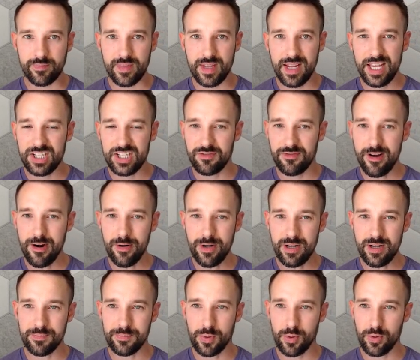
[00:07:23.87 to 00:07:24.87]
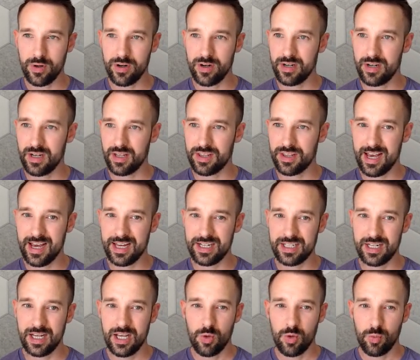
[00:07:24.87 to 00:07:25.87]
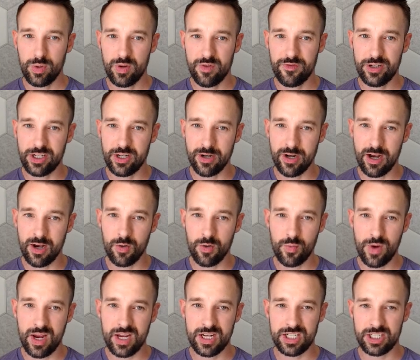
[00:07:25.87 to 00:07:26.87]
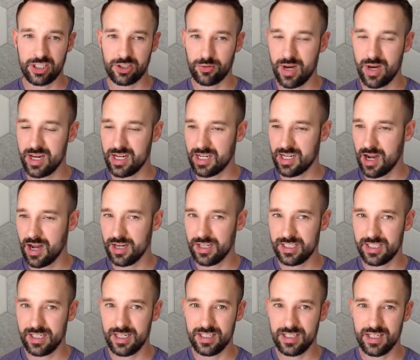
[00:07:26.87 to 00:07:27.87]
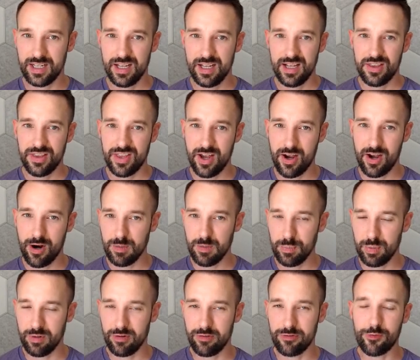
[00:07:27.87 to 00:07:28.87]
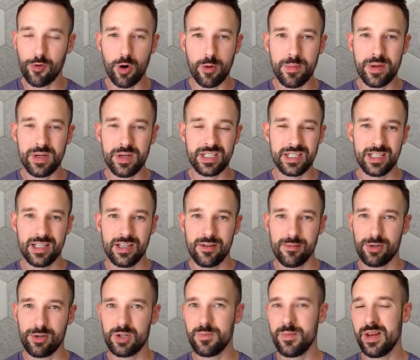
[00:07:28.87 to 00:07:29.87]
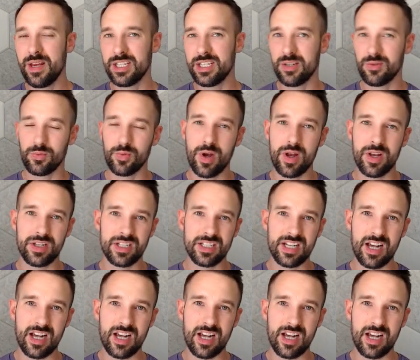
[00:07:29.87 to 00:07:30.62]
It's very important that we figure out ways to create content that are performant, which means it runs